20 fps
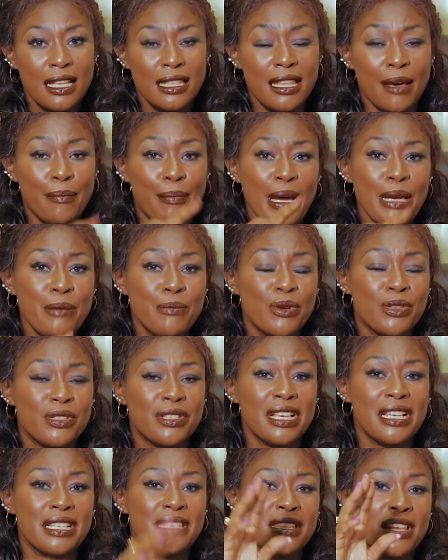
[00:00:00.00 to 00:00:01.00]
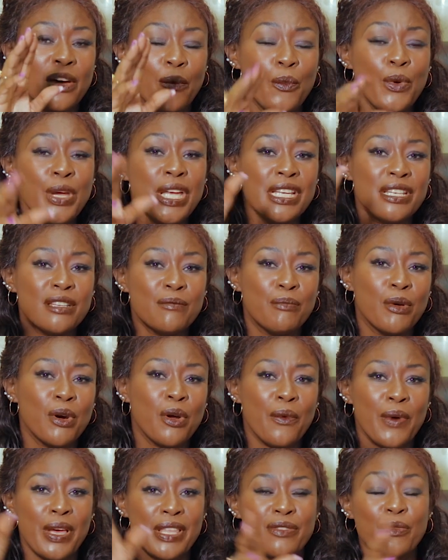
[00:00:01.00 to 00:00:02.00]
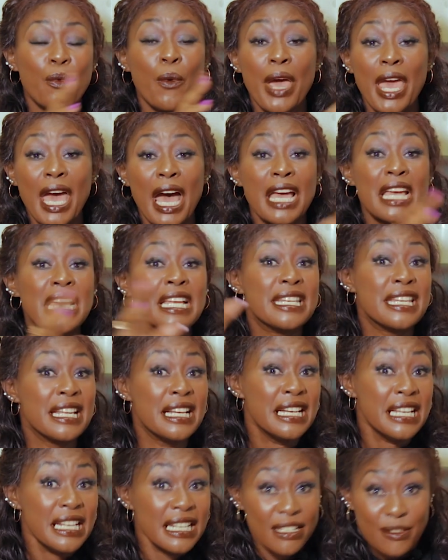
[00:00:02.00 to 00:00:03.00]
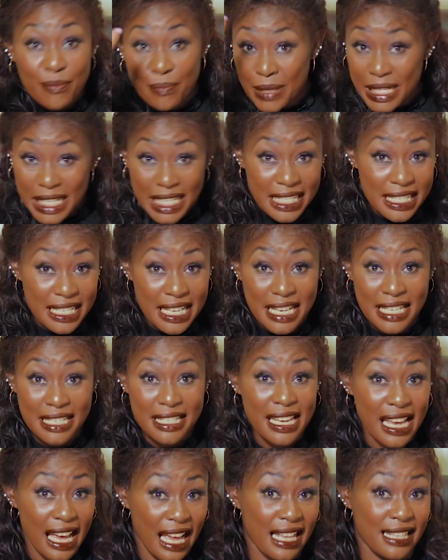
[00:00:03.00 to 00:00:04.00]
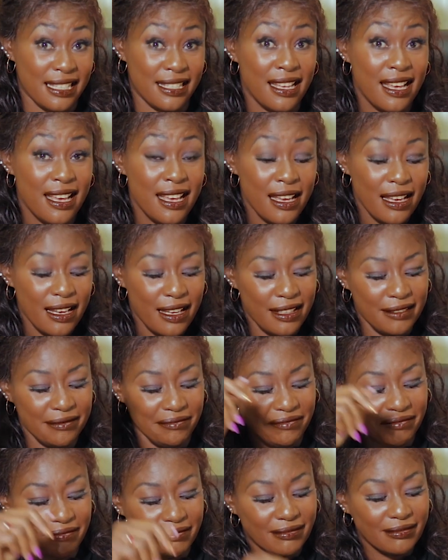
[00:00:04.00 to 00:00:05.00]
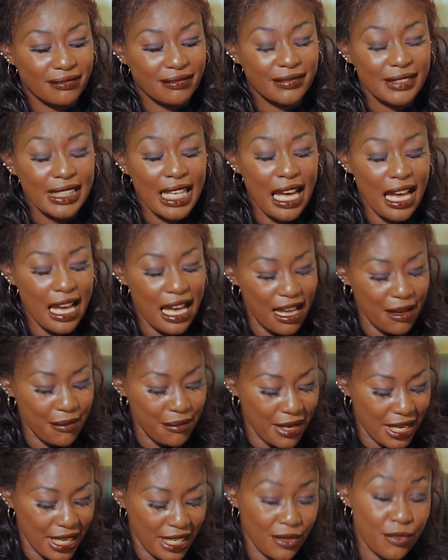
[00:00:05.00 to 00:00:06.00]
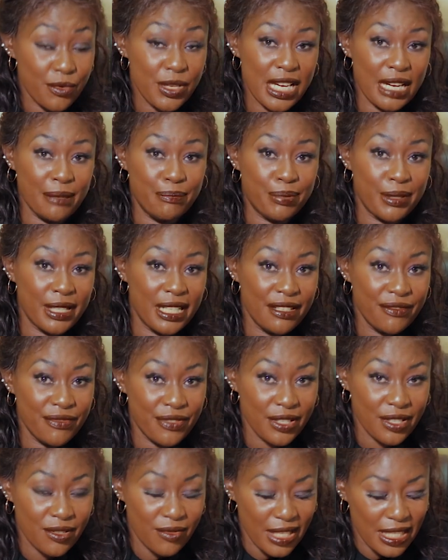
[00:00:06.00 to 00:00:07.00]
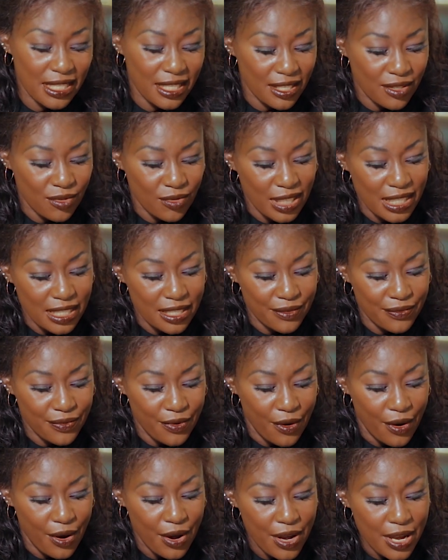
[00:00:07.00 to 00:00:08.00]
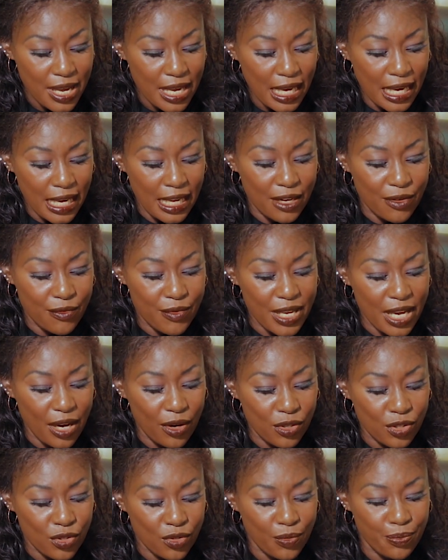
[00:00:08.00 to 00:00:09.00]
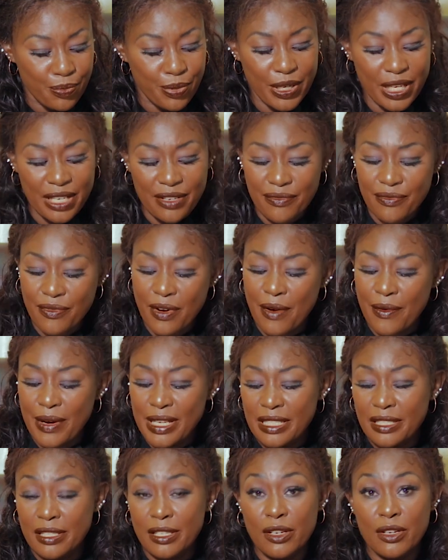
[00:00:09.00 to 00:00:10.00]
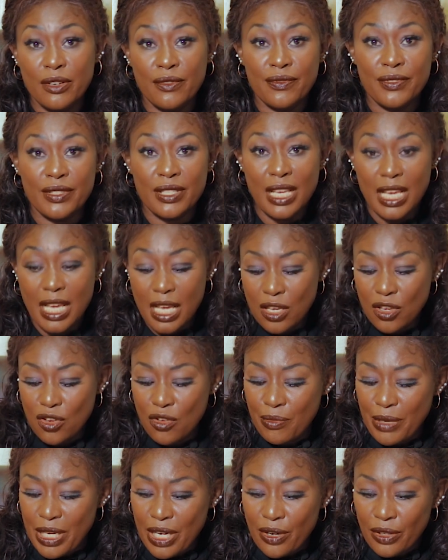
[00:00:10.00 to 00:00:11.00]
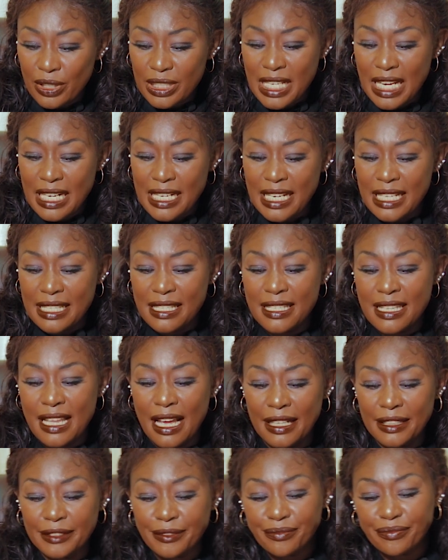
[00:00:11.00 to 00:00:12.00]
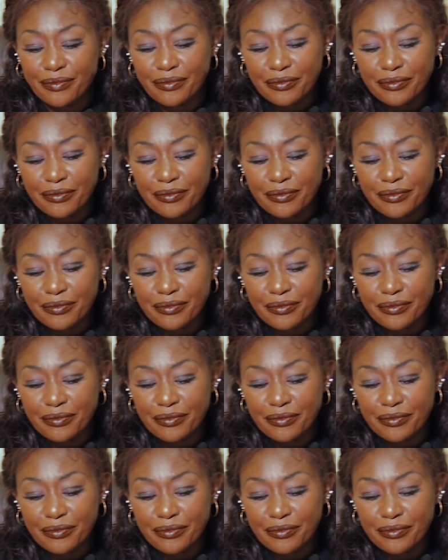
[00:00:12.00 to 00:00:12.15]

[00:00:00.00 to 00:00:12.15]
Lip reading: The Bible says the wind bloweth where it least pleases. Yes. Amen. We are praying for 2024, and we are also praying for ourselves. You may not understand.